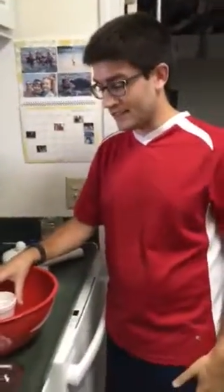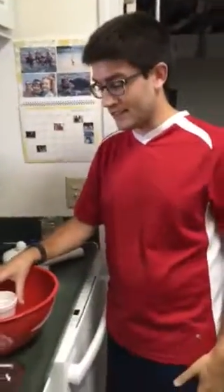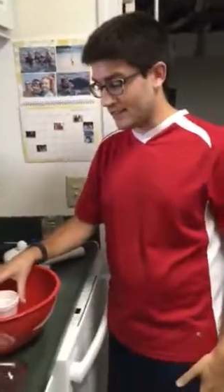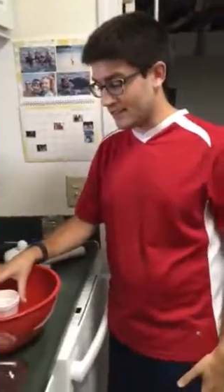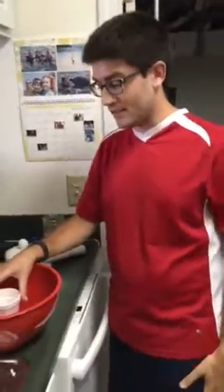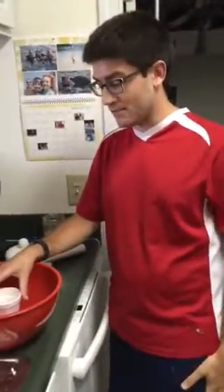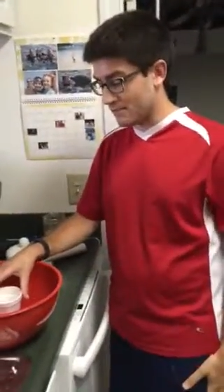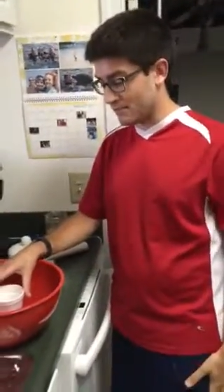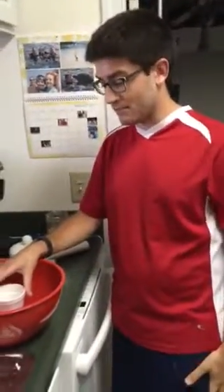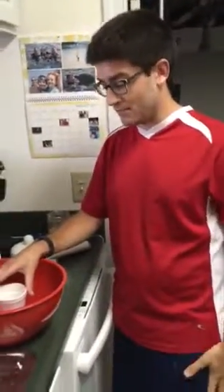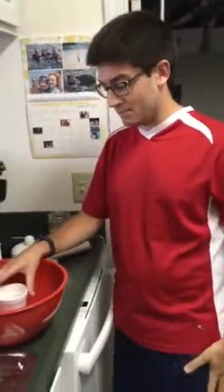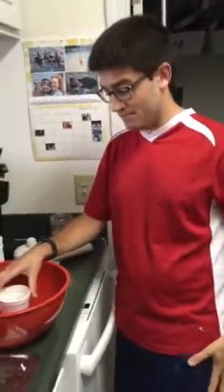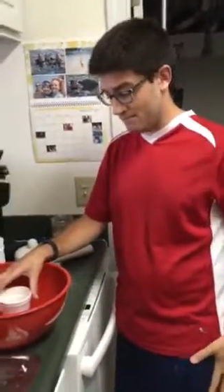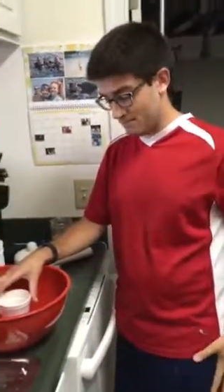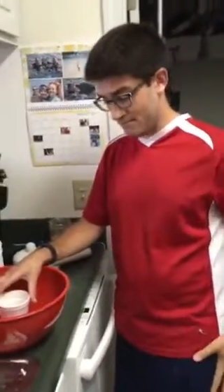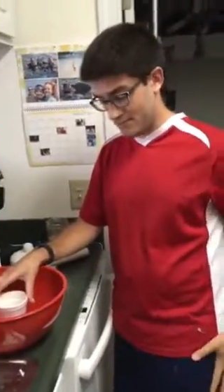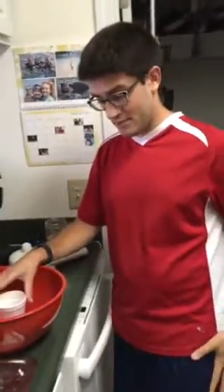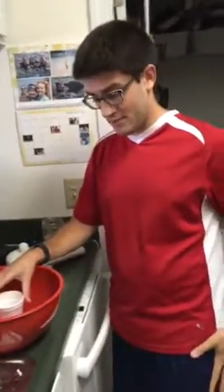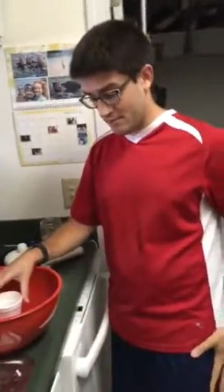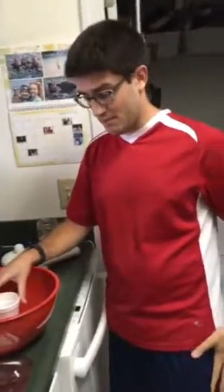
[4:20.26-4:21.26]
good
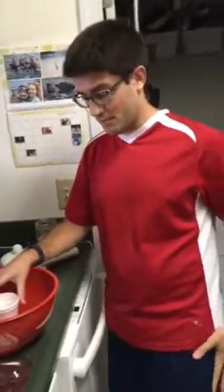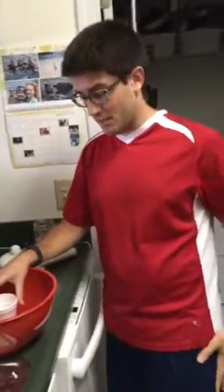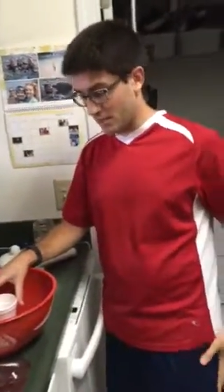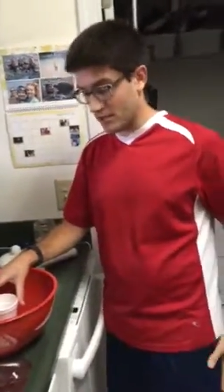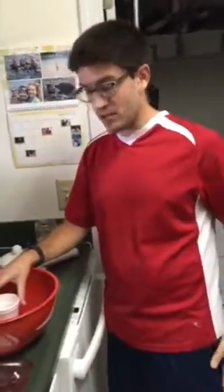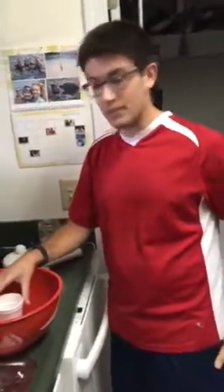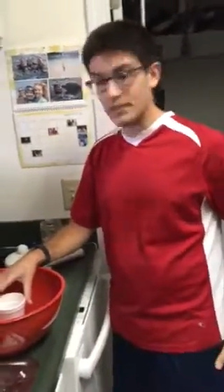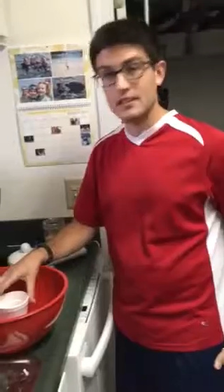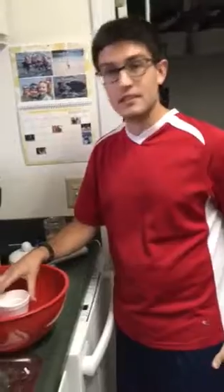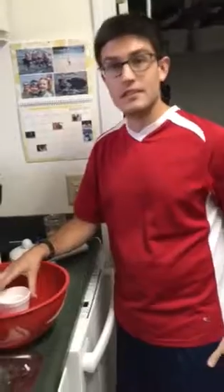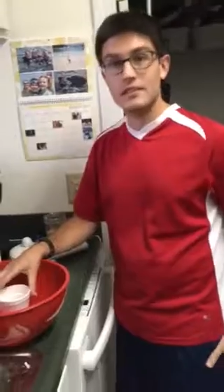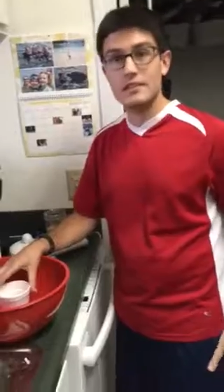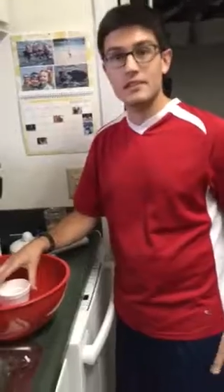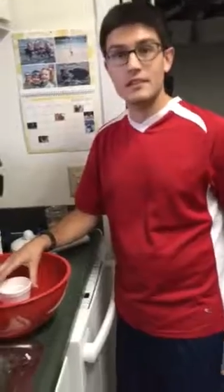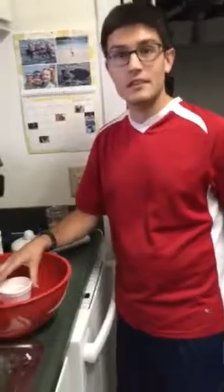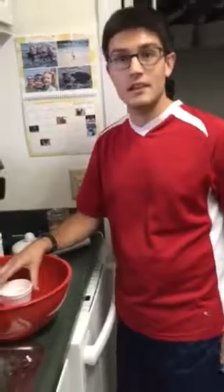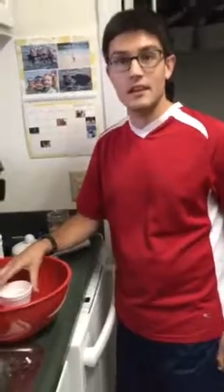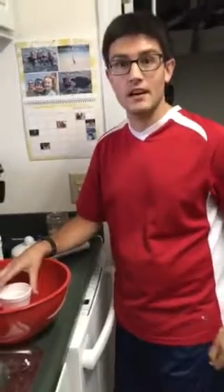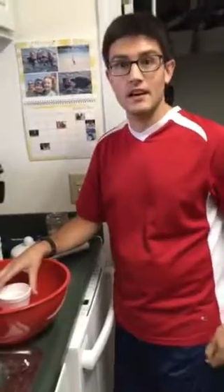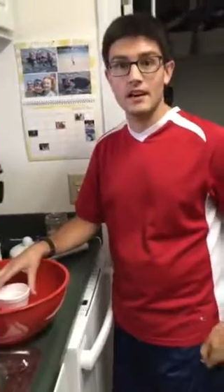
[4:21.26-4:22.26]
to build
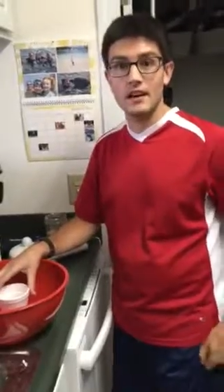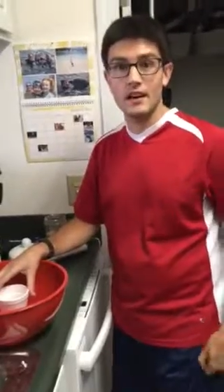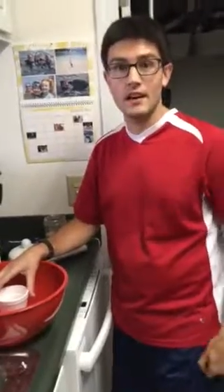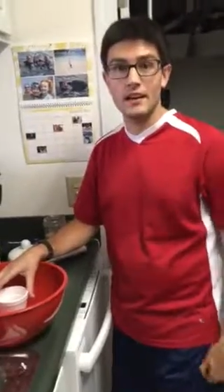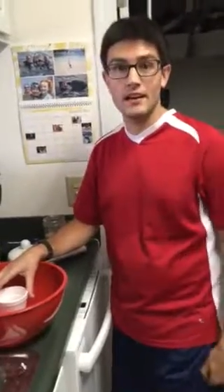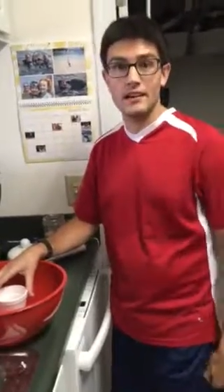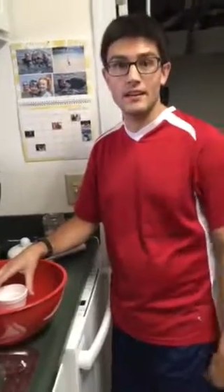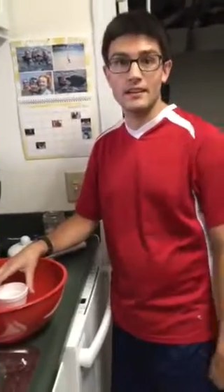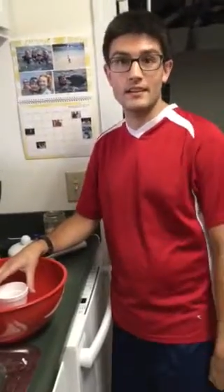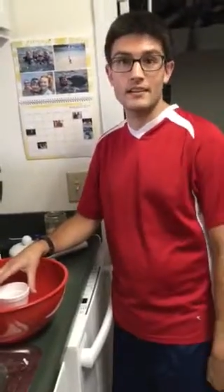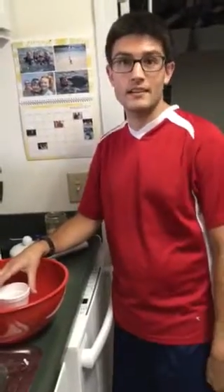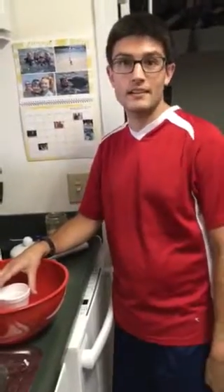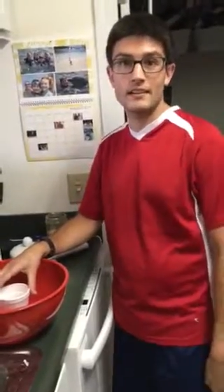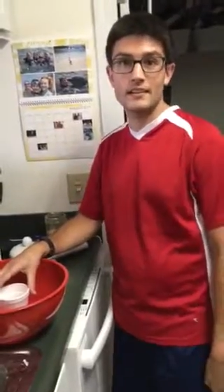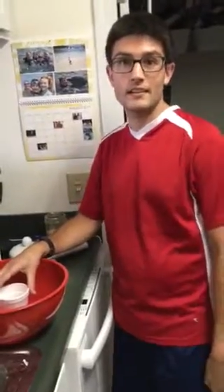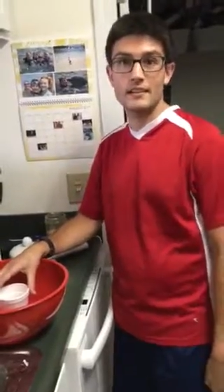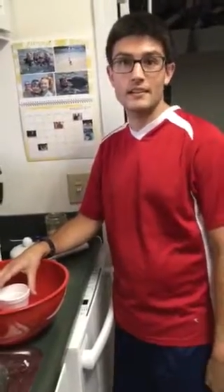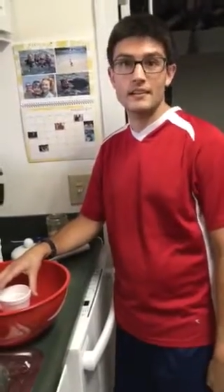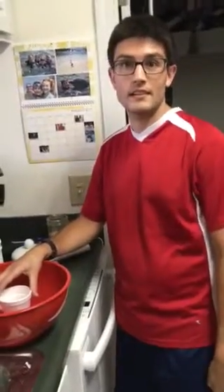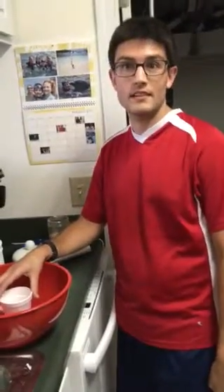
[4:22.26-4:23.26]
on
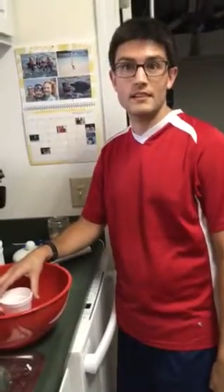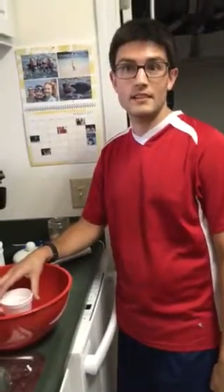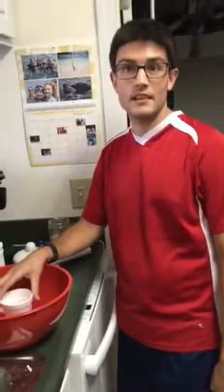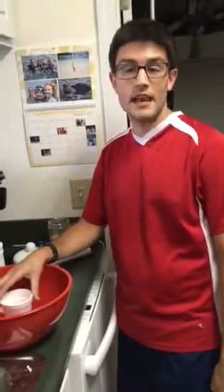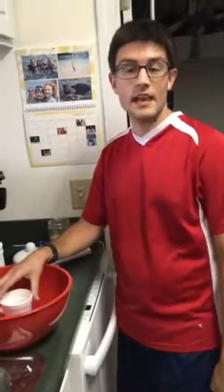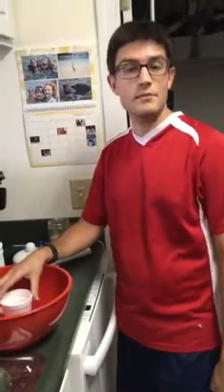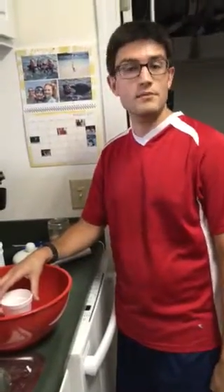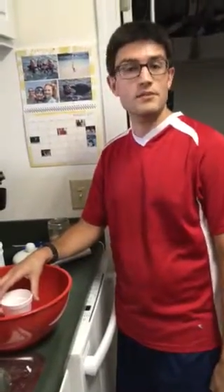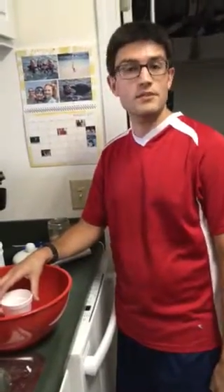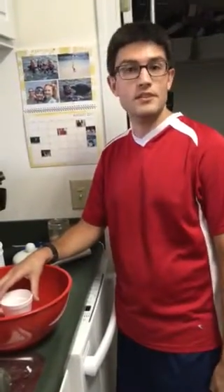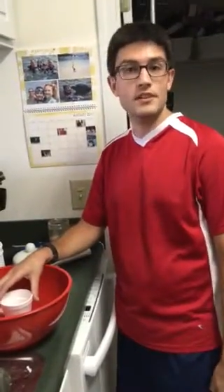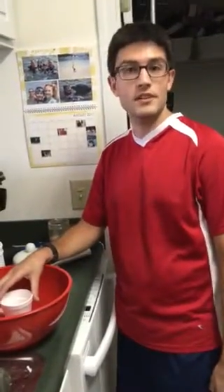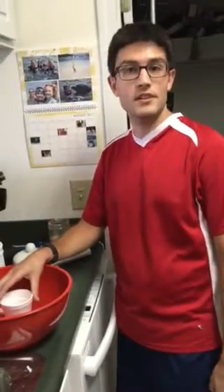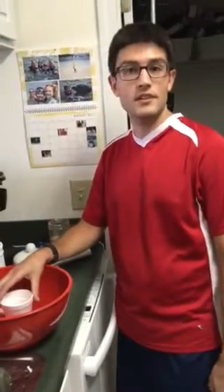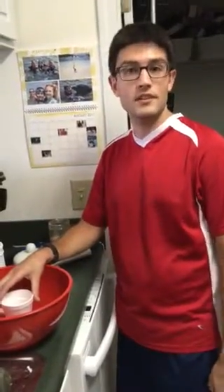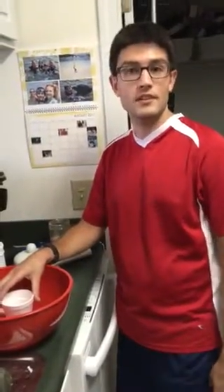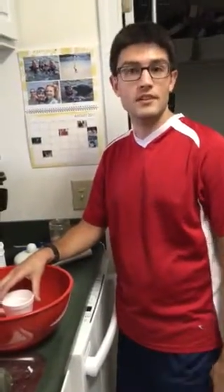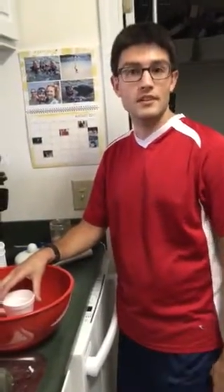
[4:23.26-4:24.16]
limestone.